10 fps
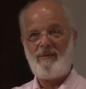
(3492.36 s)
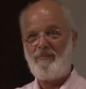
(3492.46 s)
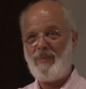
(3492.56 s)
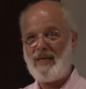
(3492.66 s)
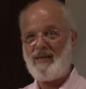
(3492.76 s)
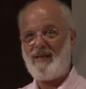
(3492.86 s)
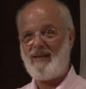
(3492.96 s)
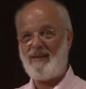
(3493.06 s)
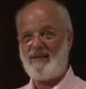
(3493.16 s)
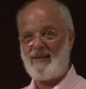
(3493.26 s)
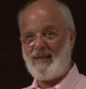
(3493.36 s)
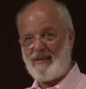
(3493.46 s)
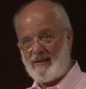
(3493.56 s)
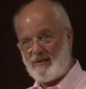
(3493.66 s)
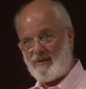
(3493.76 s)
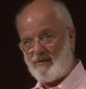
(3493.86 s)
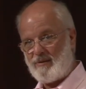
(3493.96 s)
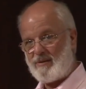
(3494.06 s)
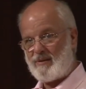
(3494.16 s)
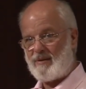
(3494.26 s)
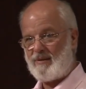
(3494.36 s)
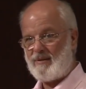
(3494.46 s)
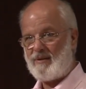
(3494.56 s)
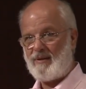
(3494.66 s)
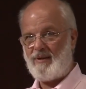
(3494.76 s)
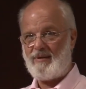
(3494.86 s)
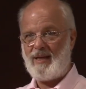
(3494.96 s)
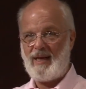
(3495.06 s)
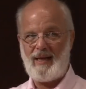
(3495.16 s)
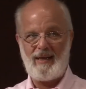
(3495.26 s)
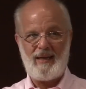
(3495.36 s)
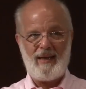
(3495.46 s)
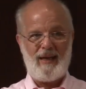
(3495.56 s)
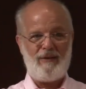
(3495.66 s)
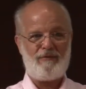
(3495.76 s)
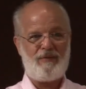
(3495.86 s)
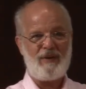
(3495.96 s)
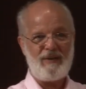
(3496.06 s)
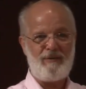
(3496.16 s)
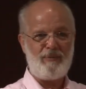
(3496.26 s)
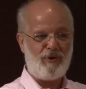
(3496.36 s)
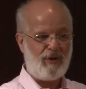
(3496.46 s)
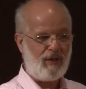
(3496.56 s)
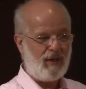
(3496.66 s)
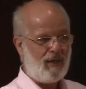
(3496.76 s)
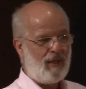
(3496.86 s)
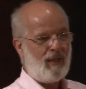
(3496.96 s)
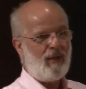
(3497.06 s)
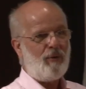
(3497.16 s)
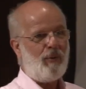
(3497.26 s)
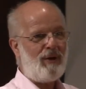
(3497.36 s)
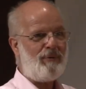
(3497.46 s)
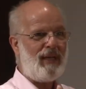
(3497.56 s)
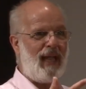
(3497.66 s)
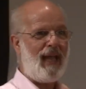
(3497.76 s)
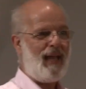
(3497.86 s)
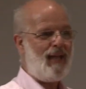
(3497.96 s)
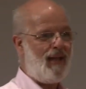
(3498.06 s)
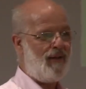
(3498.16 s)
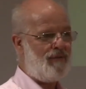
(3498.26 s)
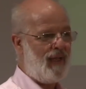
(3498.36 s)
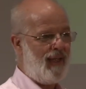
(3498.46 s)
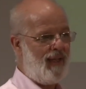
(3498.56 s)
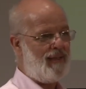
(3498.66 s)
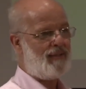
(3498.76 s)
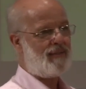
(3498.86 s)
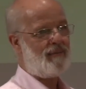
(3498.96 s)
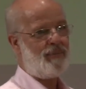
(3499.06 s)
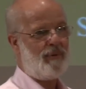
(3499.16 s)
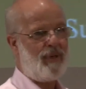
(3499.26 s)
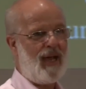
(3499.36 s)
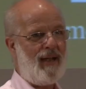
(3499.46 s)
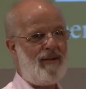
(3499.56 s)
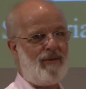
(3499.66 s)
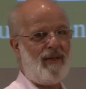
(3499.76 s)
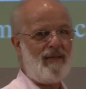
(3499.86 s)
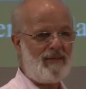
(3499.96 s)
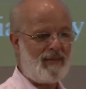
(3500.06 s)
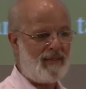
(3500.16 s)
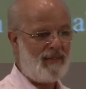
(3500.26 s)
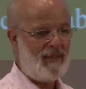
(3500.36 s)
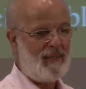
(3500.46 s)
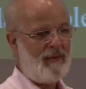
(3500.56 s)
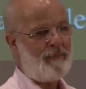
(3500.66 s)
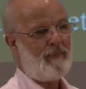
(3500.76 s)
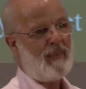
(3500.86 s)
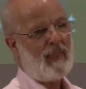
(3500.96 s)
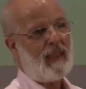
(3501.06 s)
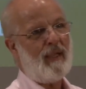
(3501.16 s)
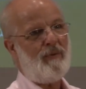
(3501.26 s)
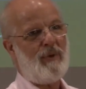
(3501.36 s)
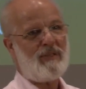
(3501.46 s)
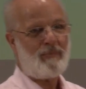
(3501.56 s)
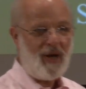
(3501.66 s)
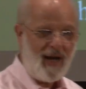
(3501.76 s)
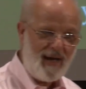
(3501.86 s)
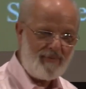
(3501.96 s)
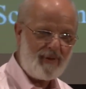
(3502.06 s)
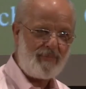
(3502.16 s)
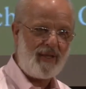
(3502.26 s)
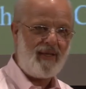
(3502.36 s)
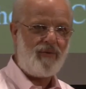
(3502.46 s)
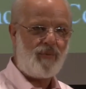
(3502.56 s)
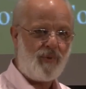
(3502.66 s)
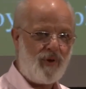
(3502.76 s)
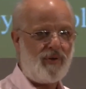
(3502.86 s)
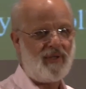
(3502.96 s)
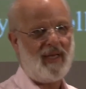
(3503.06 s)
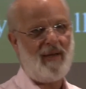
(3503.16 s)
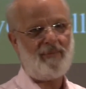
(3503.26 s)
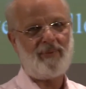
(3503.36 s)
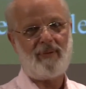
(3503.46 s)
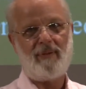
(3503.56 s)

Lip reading: media that they used, okay? And furthermore, what we have as papyrus was probably rolled up,